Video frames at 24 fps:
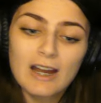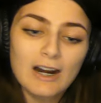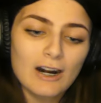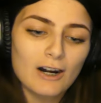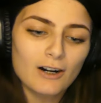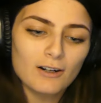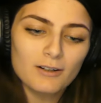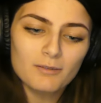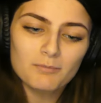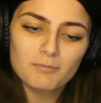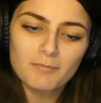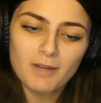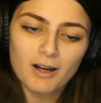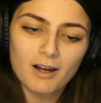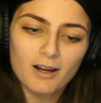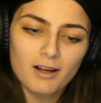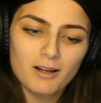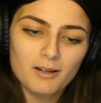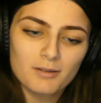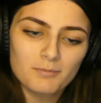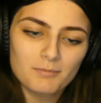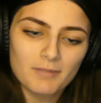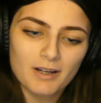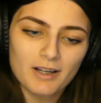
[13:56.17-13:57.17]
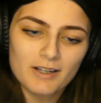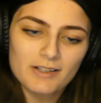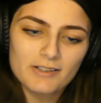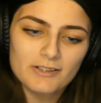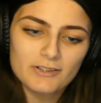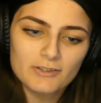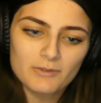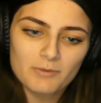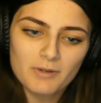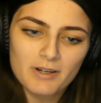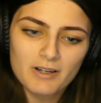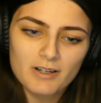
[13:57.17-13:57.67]
Her mom, I
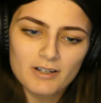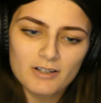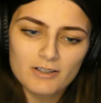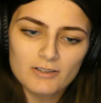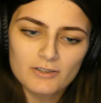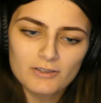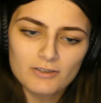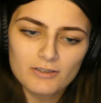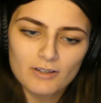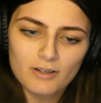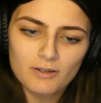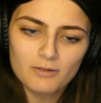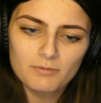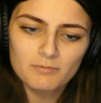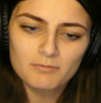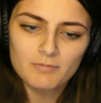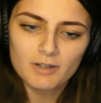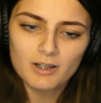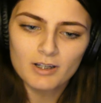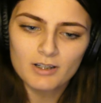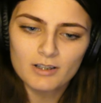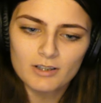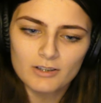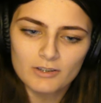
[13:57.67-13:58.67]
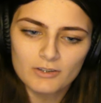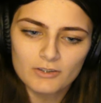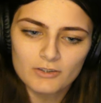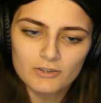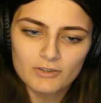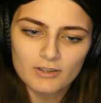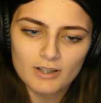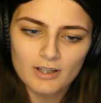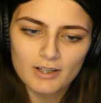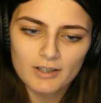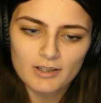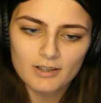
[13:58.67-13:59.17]
swear, is so much,
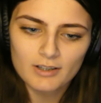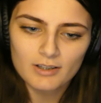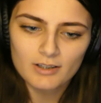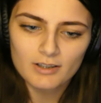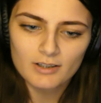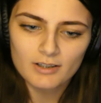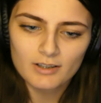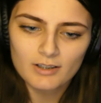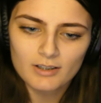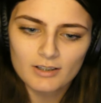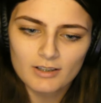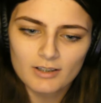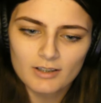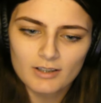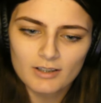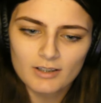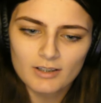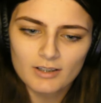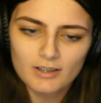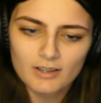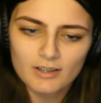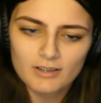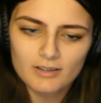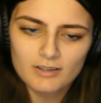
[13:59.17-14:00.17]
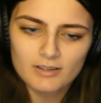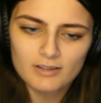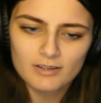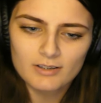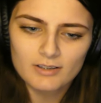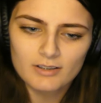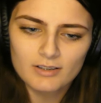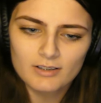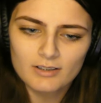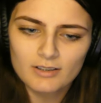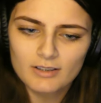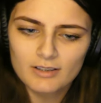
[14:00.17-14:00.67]
like, it's
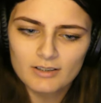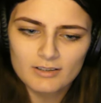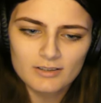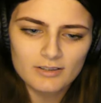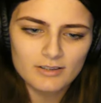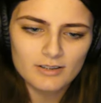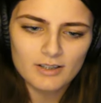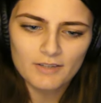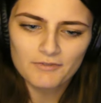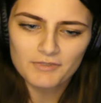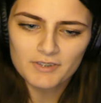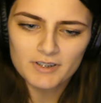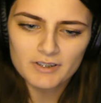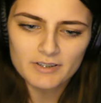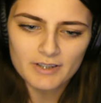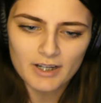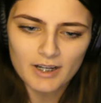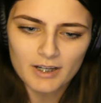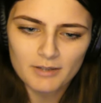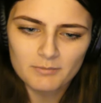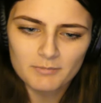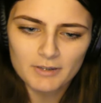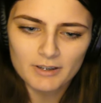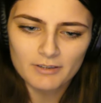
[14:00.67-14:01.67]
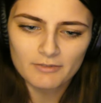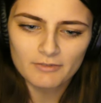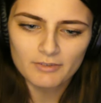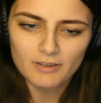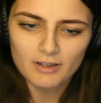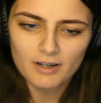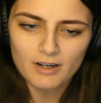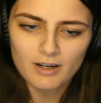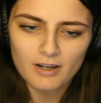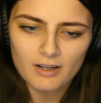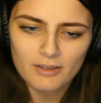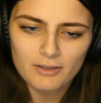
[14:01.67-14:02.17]
different timing
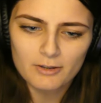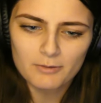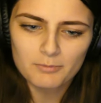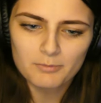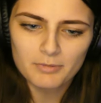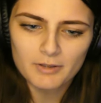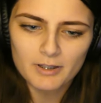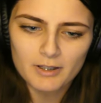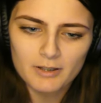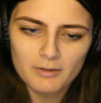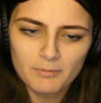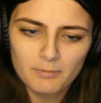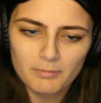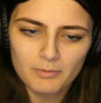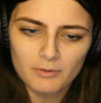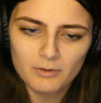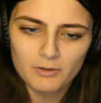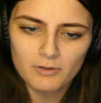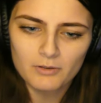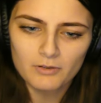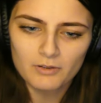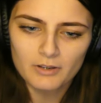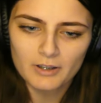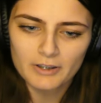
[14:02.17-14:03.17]
for other people.